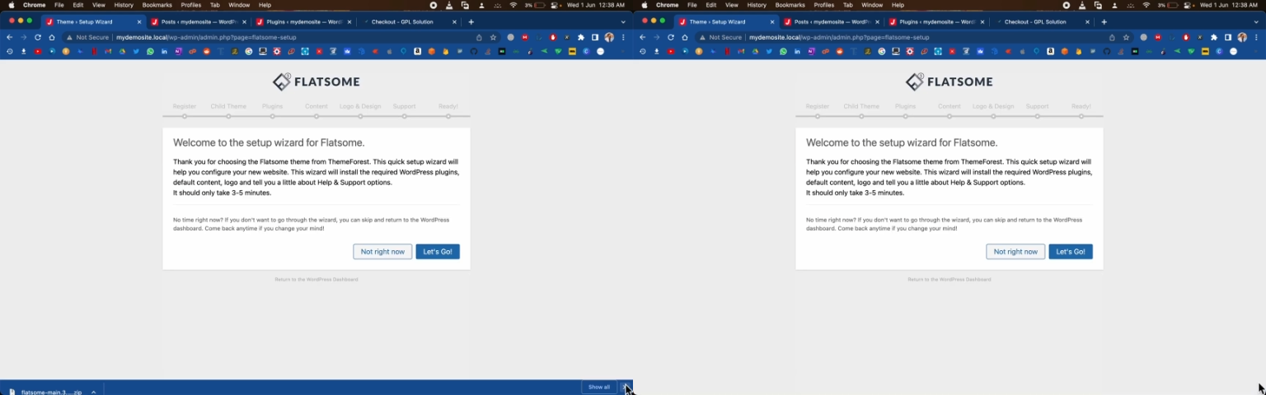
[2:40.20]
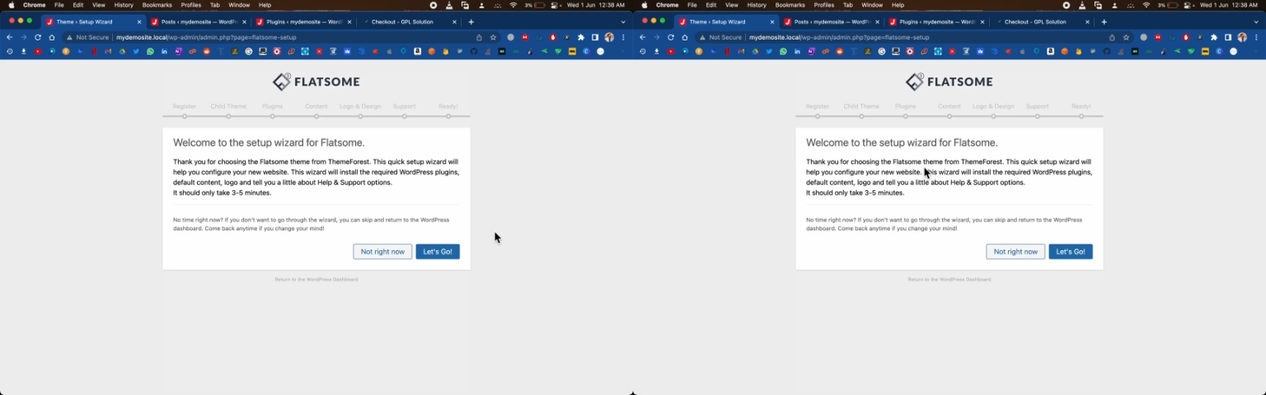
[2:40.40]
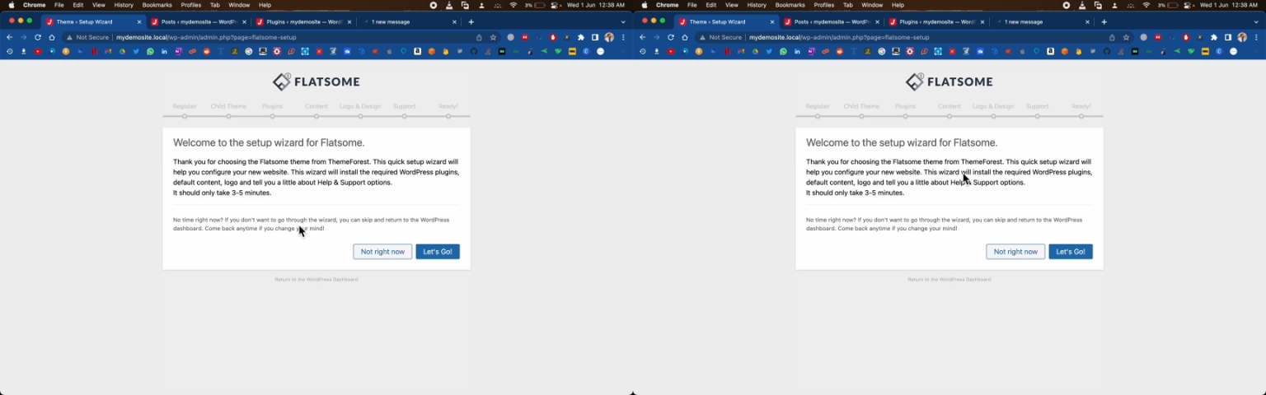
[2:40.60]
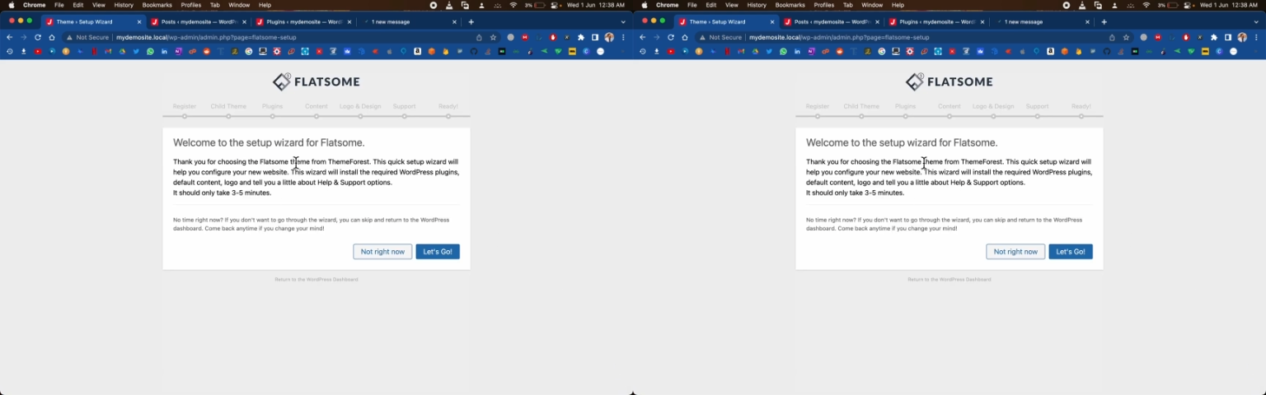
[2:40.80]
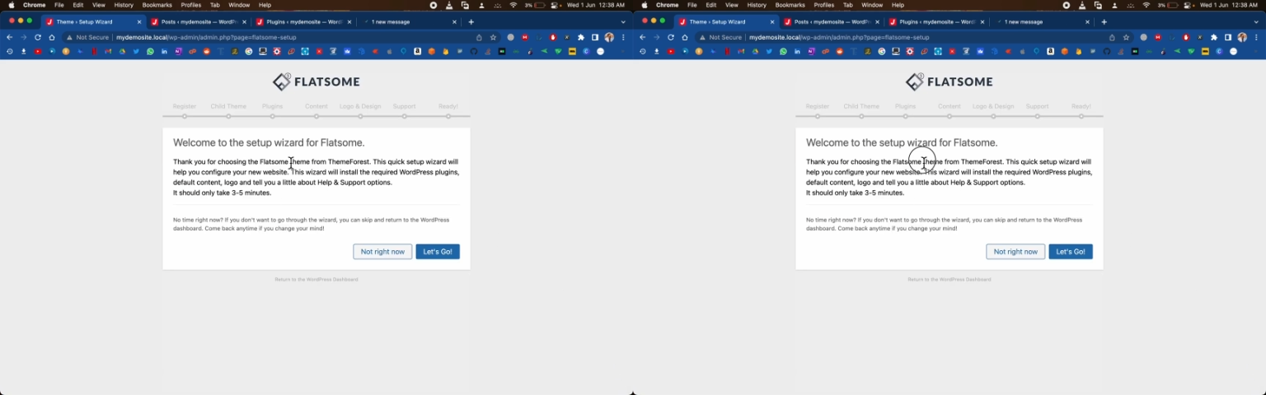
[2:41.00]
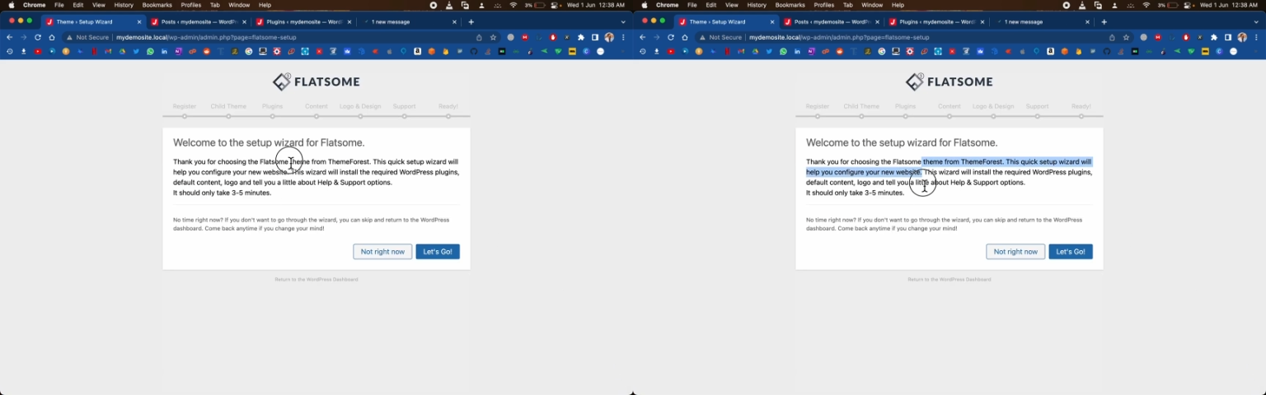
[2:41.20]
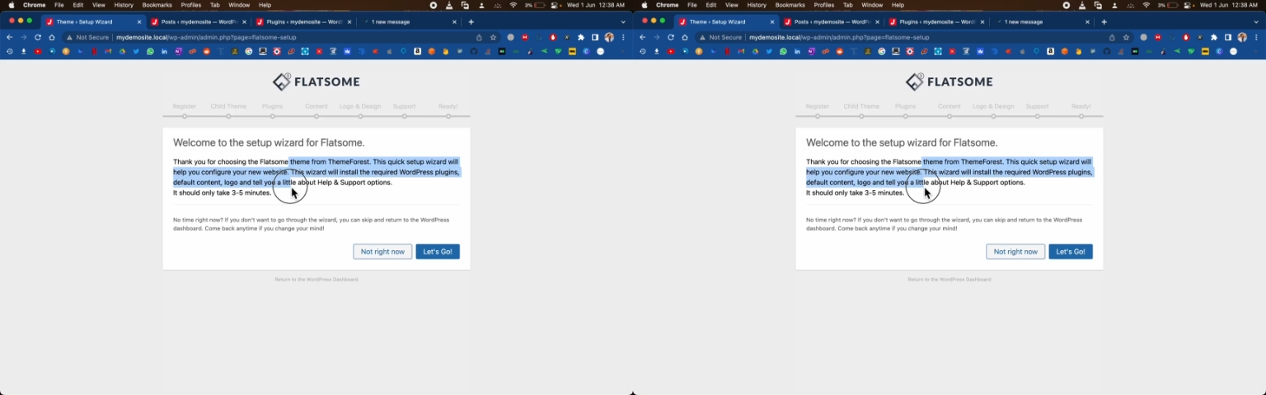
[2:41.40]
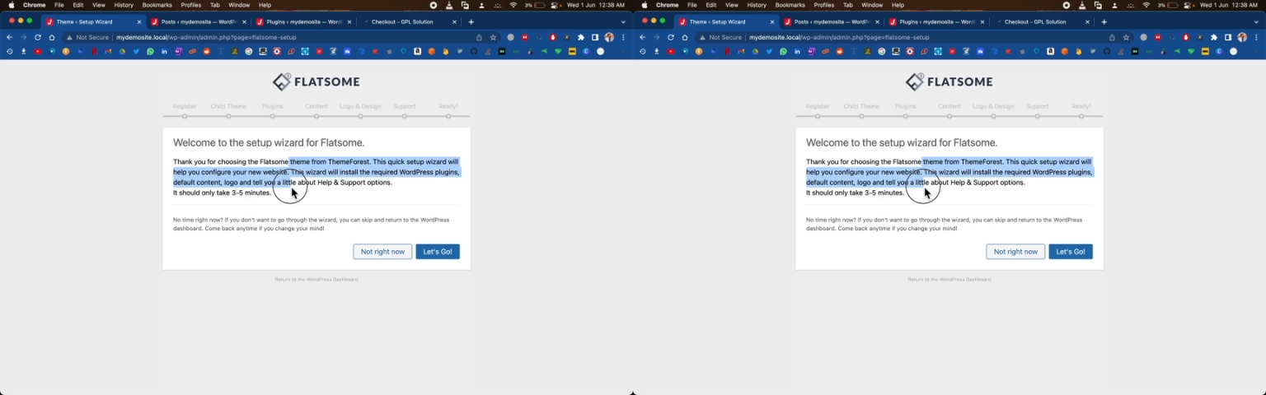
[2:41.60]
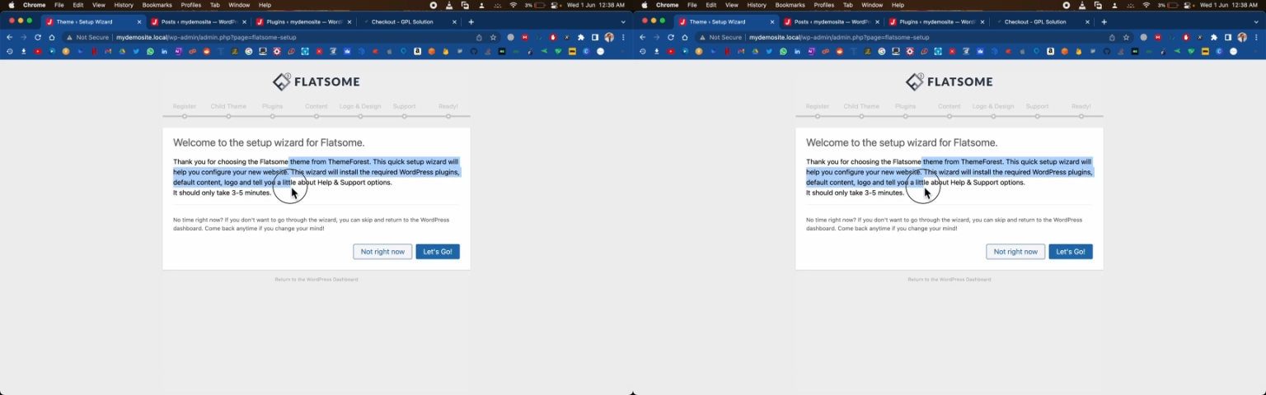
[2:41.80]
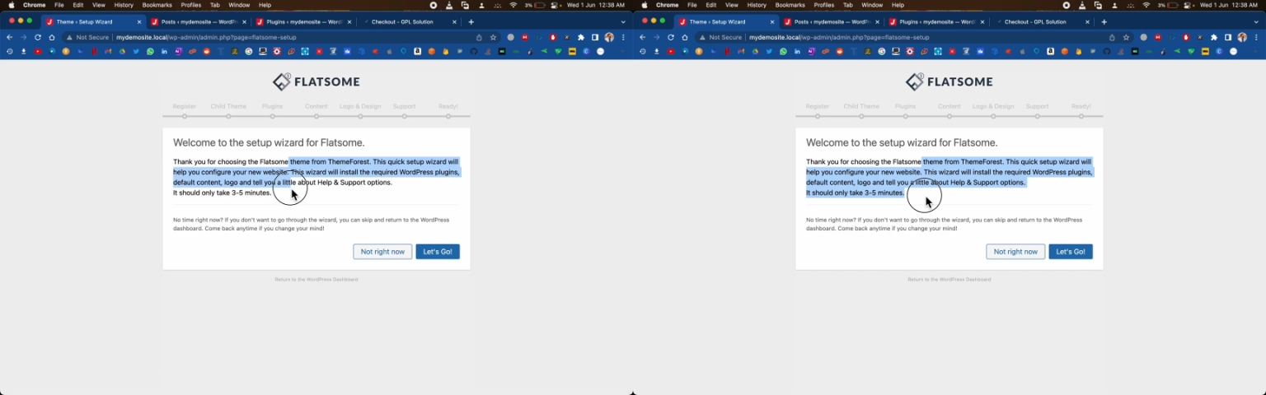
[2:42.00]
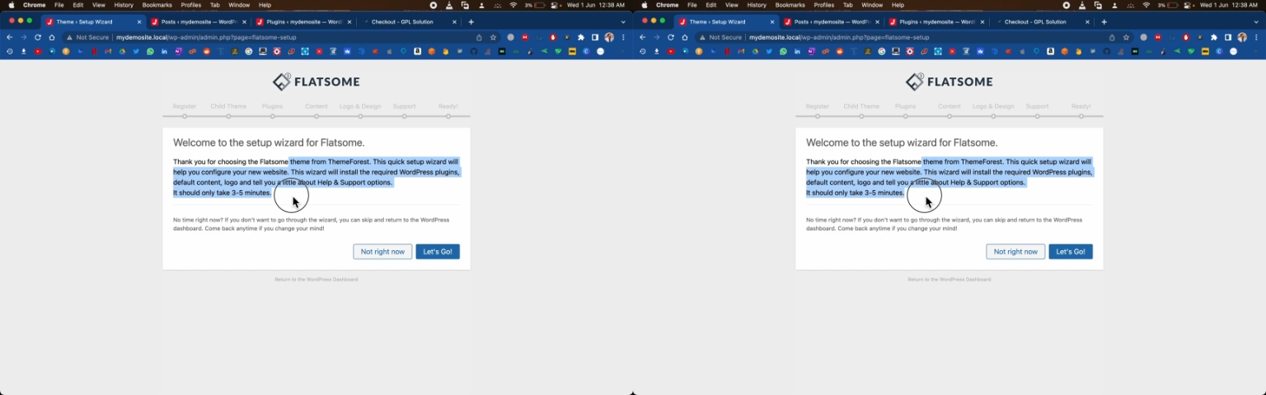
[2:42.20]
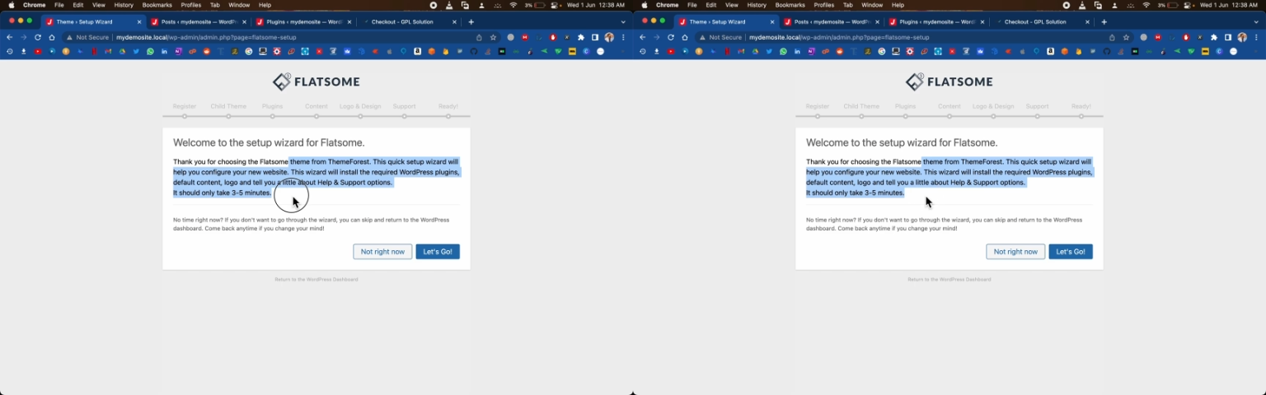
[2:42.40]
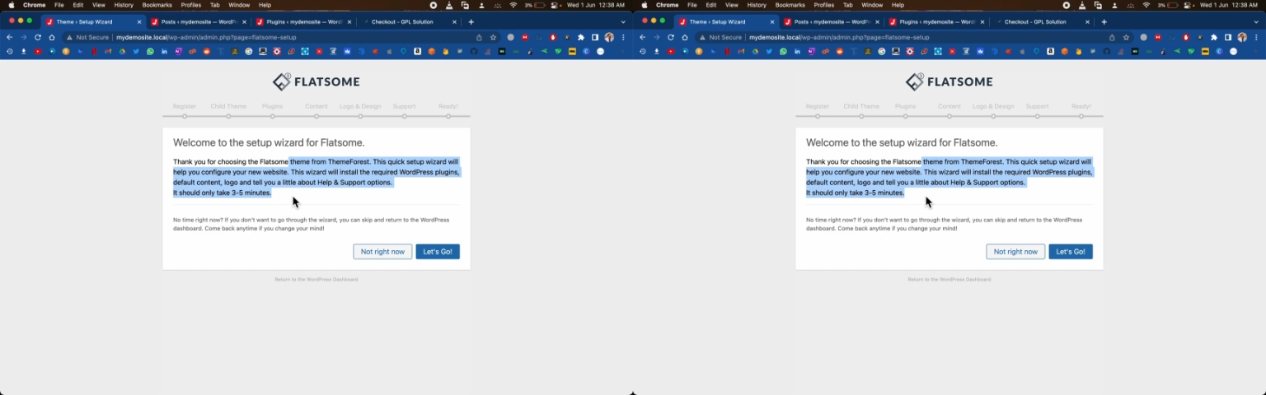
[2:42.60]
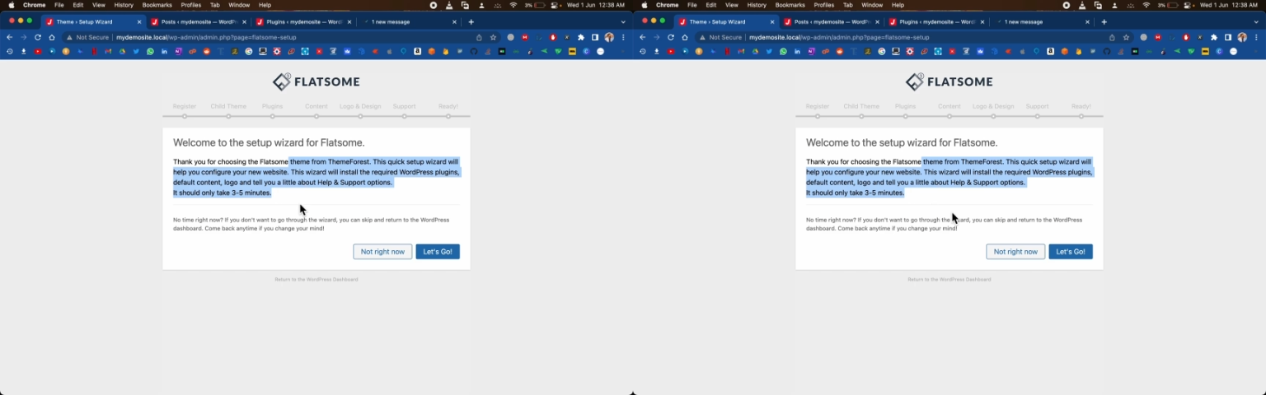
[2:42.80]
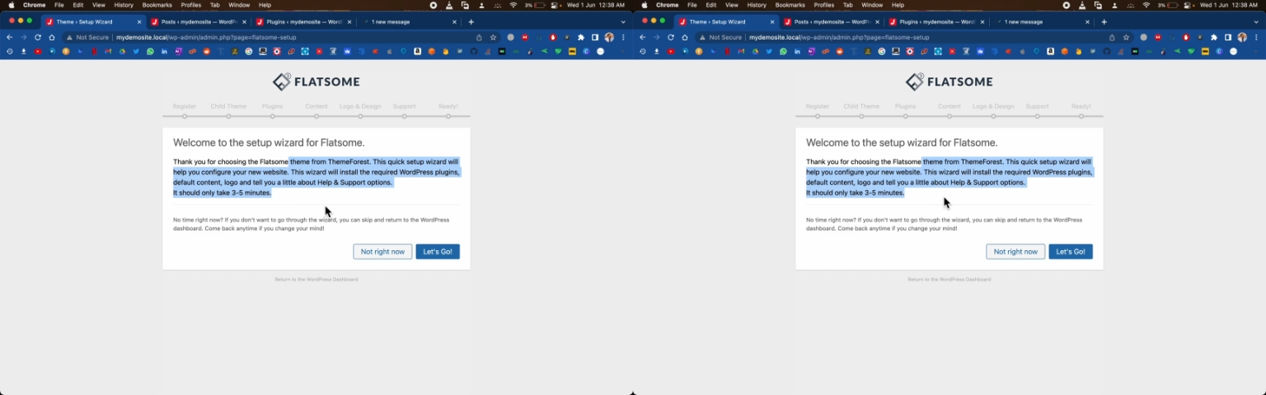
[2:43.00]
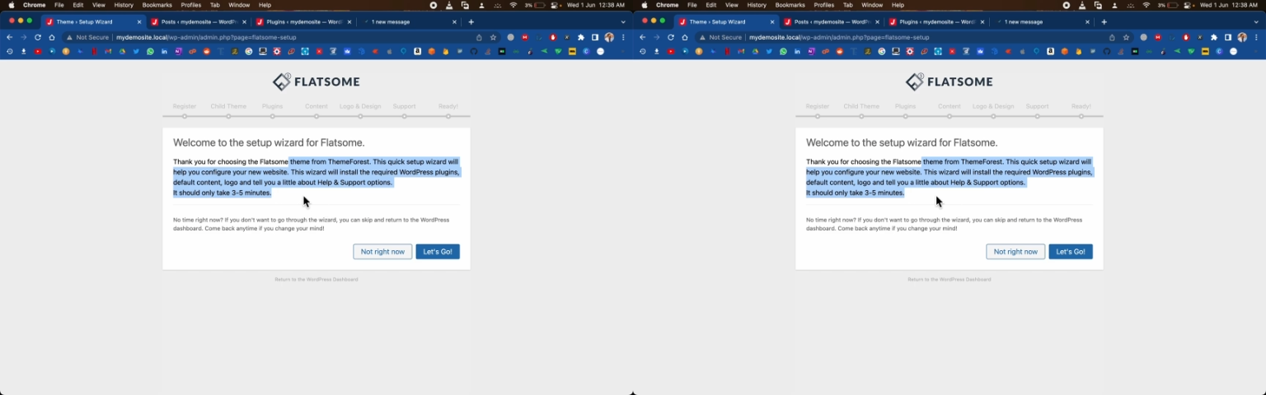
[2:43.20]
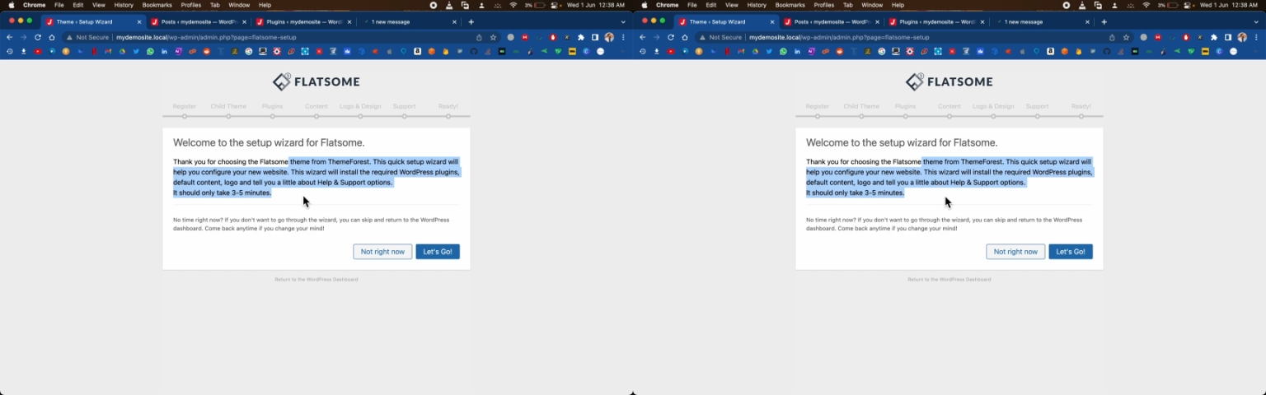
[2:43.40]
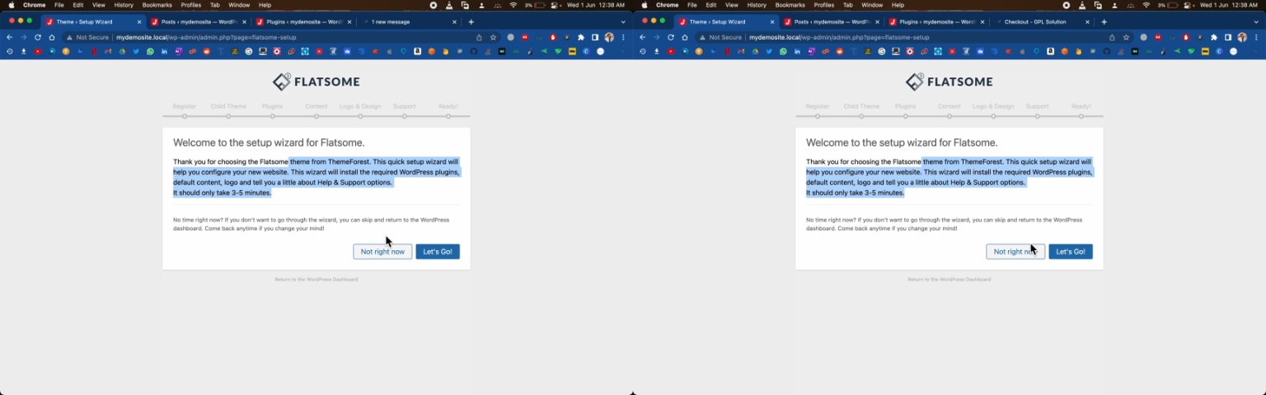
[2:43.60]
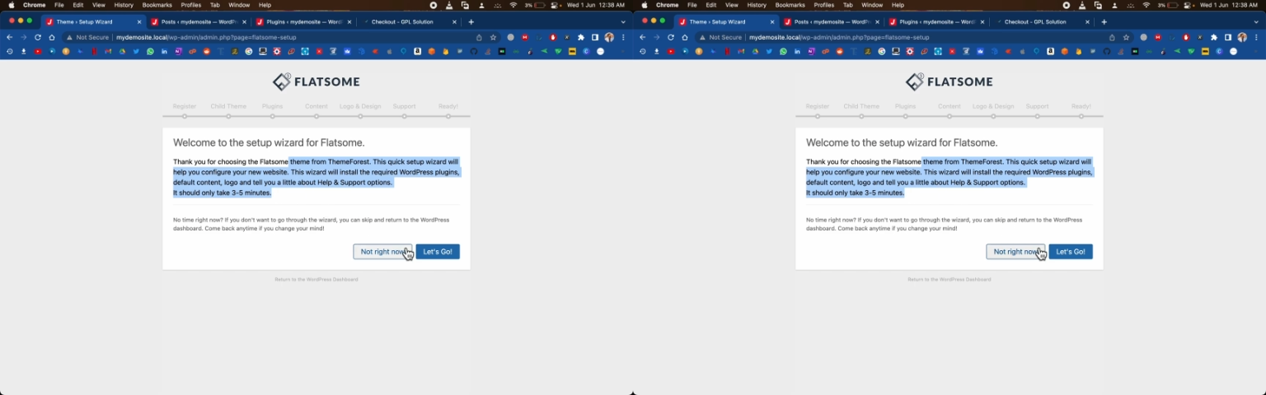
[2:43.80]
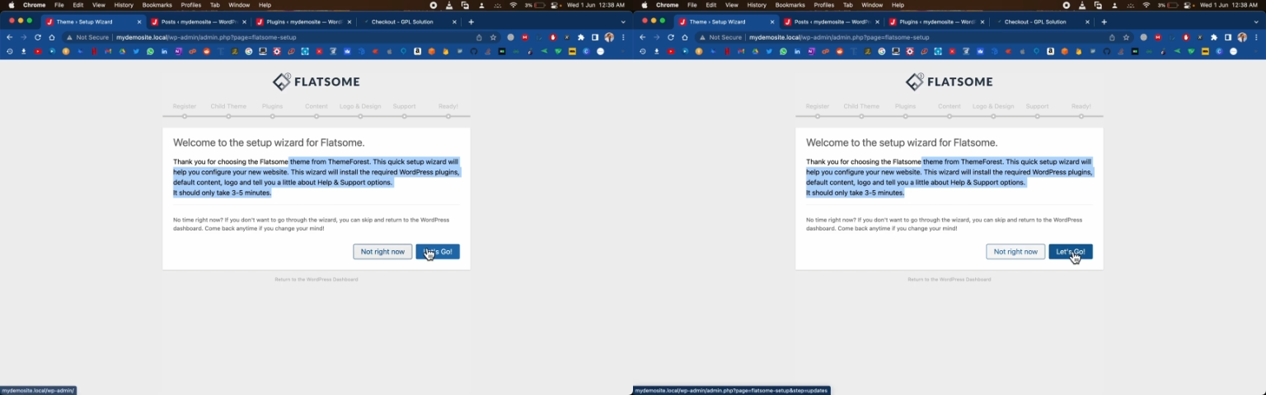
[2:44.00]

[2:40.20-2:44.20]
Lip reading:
[unreadable: no face in view]